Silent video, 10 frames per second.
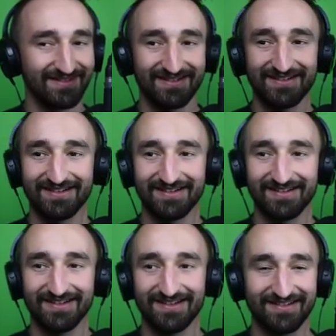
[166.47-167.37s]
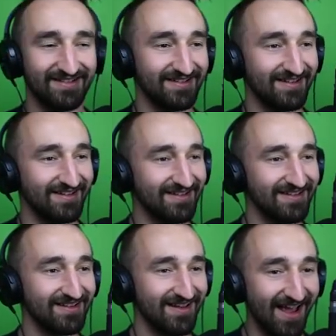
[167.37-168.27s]
sounds
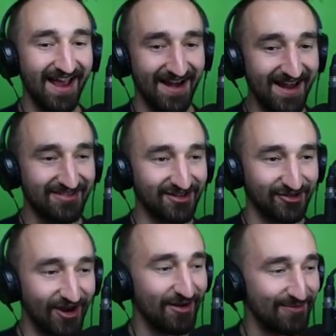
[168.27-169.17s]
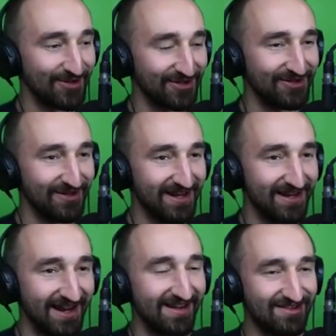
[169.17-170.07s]
delicious. It is incredible, dude.
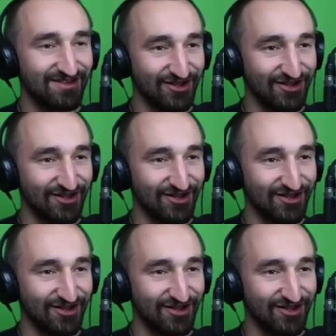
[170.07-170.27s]
It's